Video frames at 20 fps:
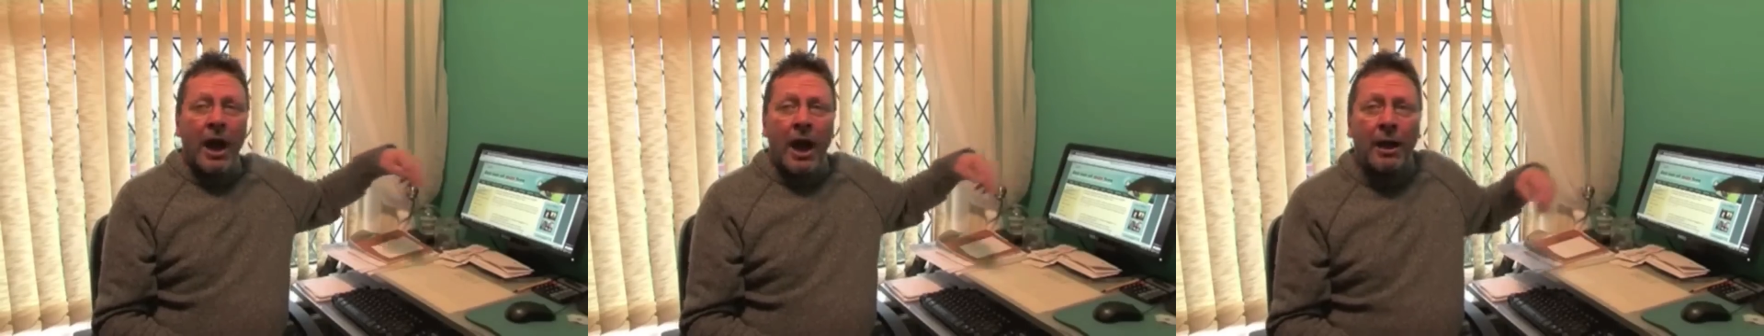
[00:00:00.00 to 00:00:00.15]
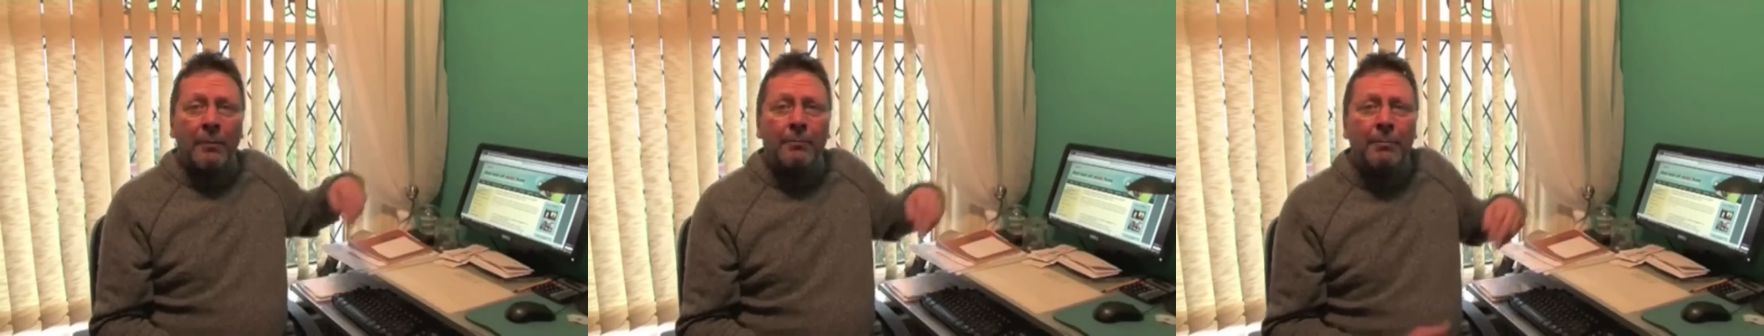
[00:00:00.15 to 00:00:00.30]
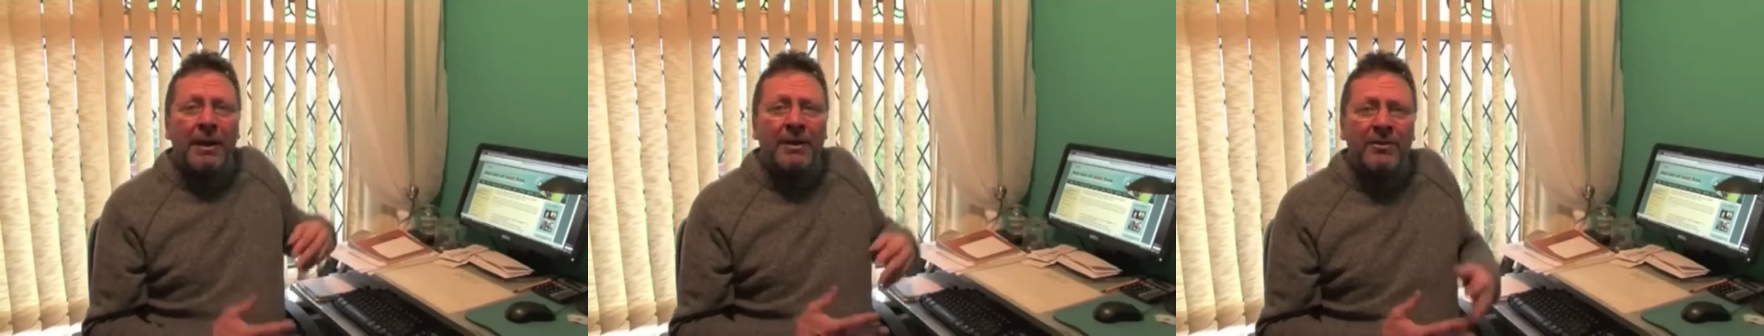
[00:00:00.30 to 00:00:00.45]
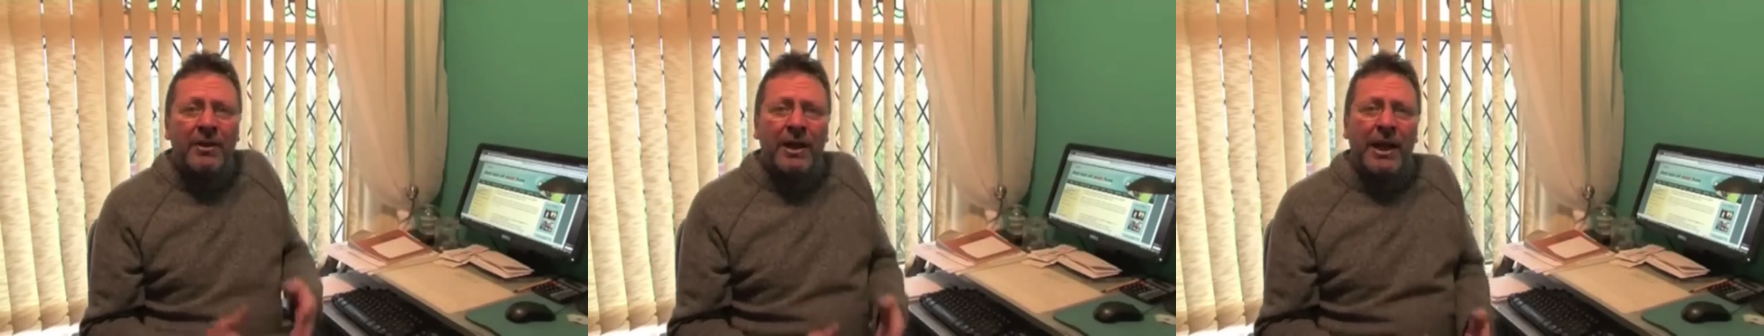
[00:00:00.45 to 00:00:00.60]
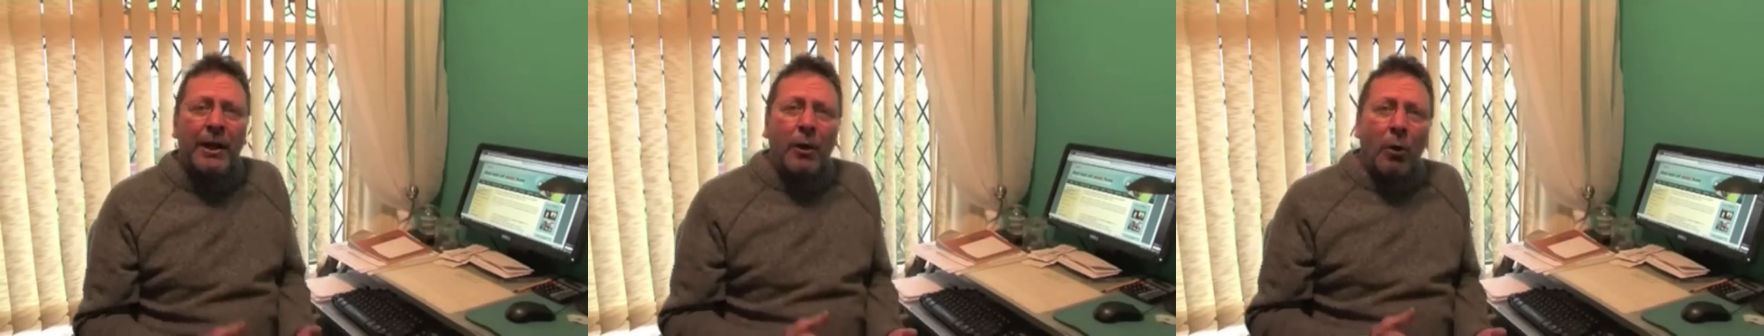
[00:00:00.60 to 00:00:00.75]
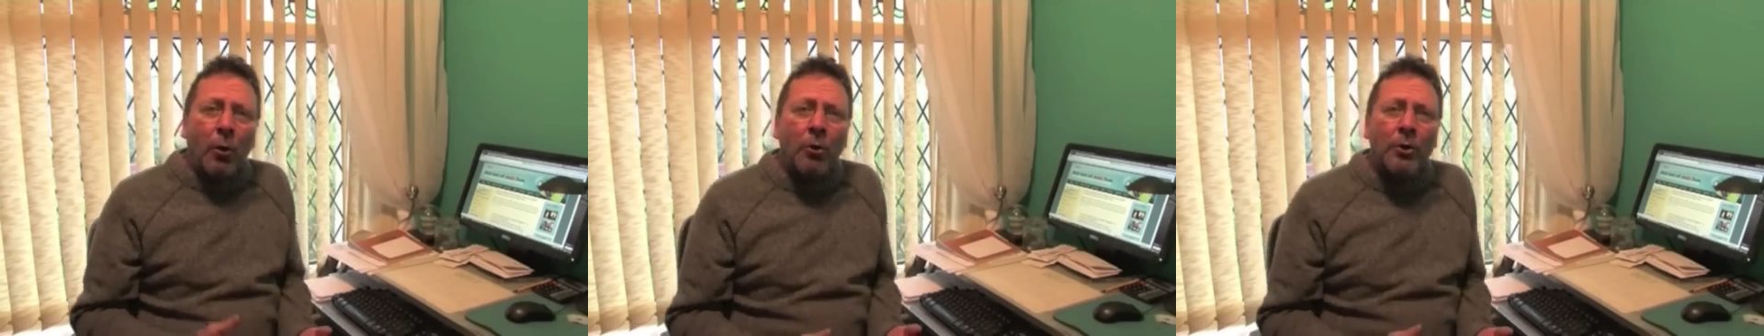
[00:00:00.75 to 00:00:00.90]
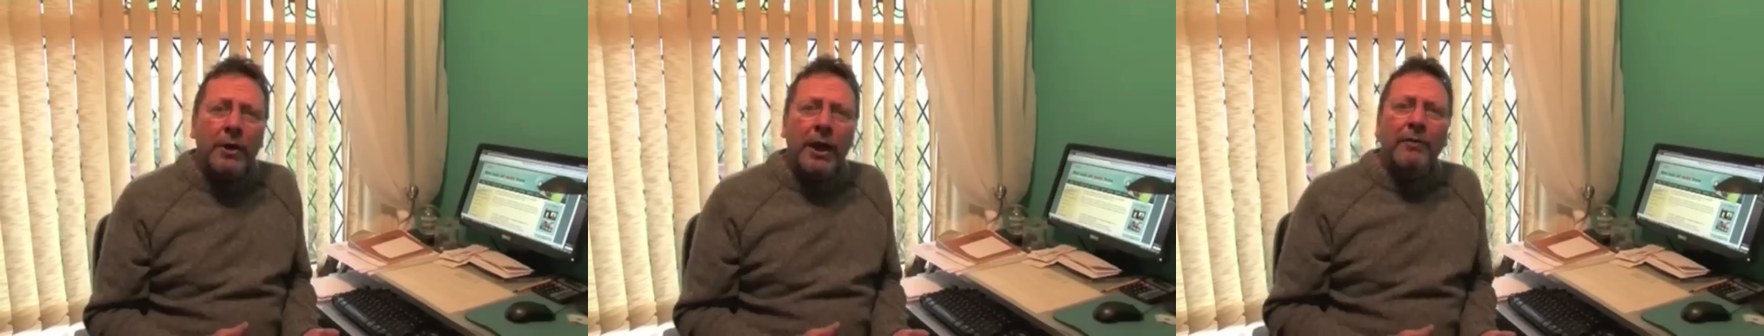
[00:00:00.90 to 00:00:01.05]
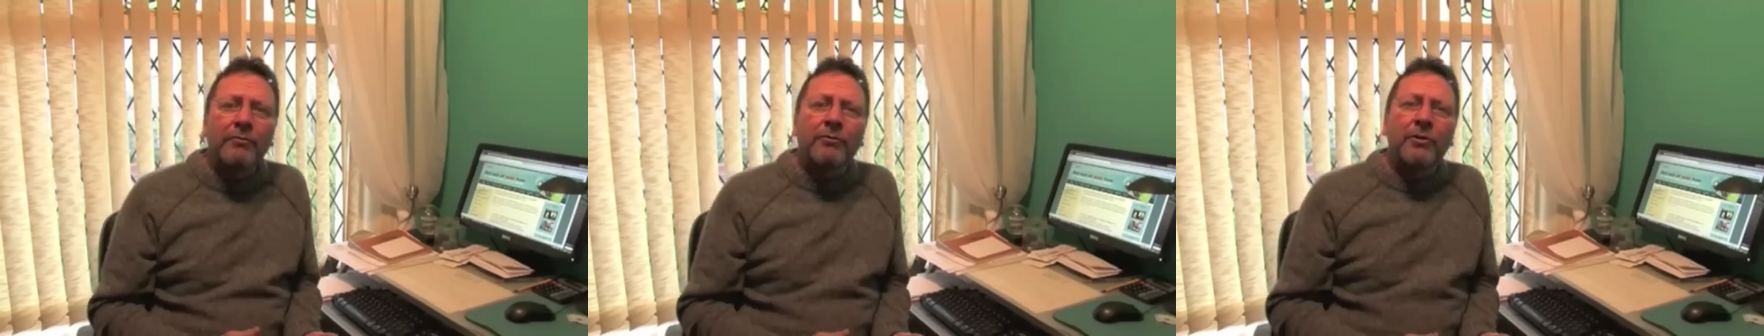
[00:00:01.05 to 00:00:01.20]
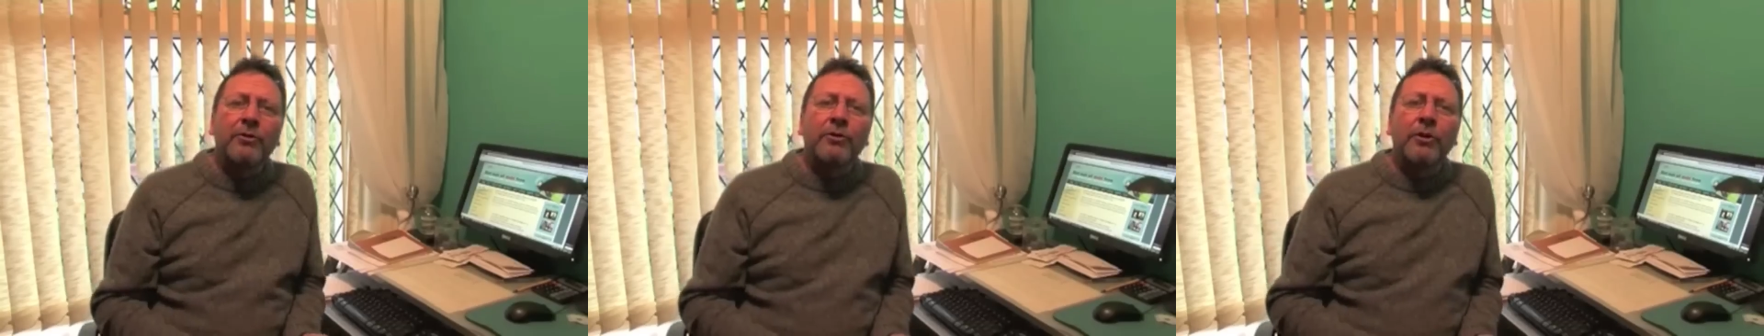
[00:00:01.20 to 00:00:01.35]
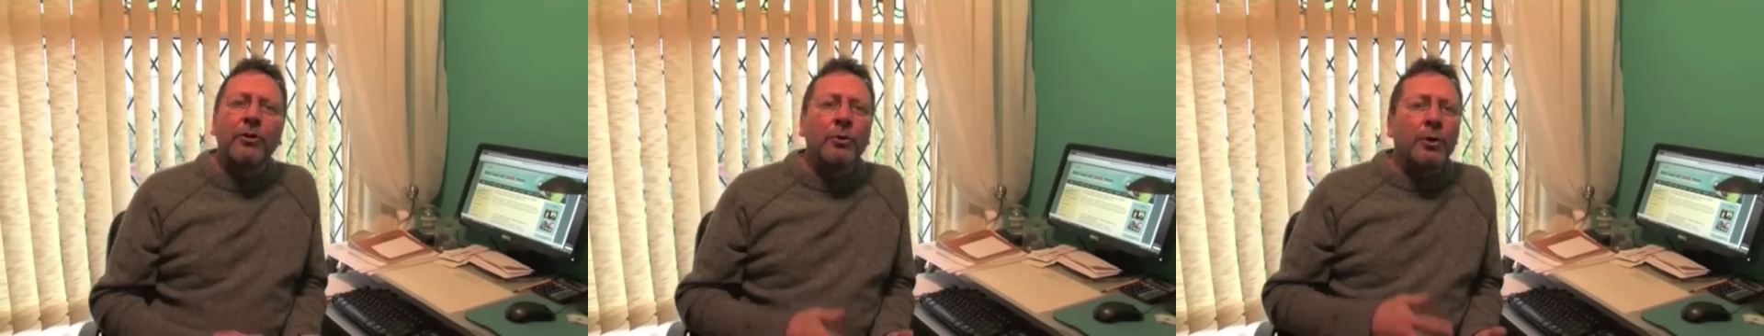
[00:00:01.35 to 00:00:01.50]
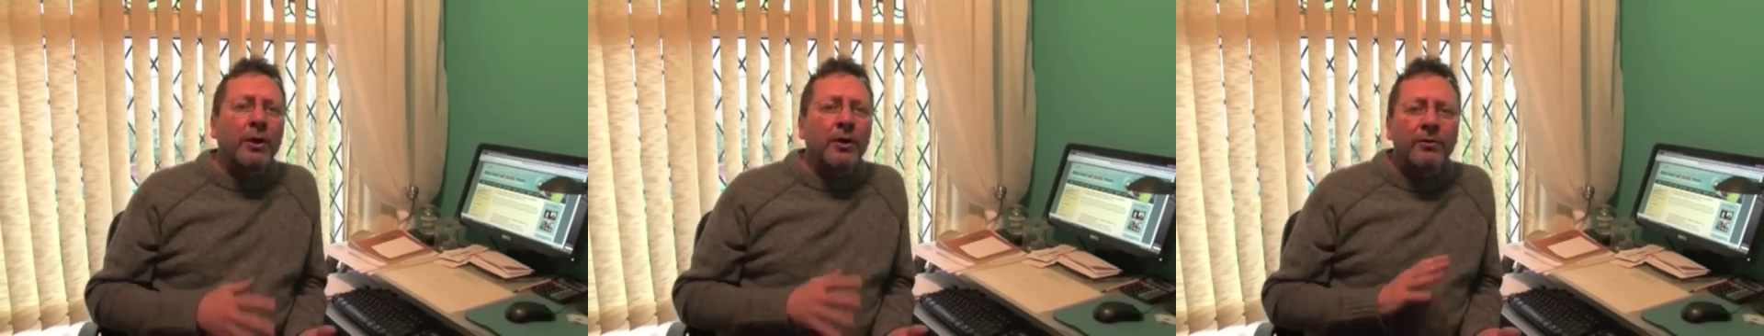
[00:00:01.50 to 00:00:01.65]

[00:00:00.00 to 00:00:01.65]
And basically all you have to do